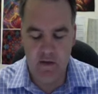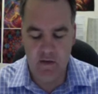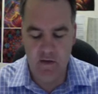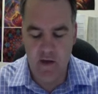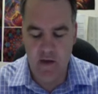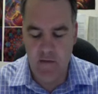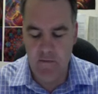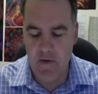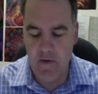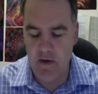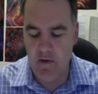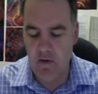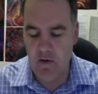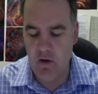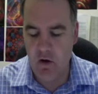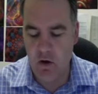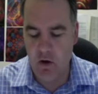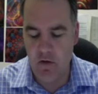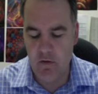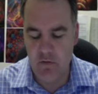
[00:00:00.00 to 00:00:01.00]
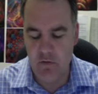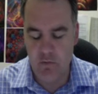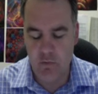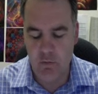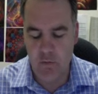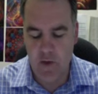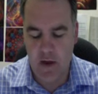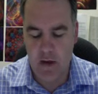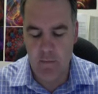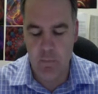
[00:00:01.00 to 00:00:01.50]
to that vector going
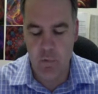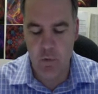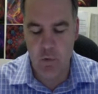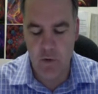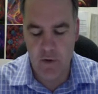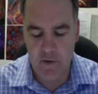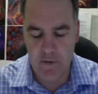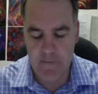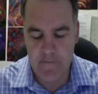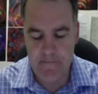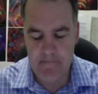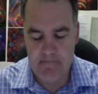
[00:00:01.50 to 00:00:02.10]
through that point.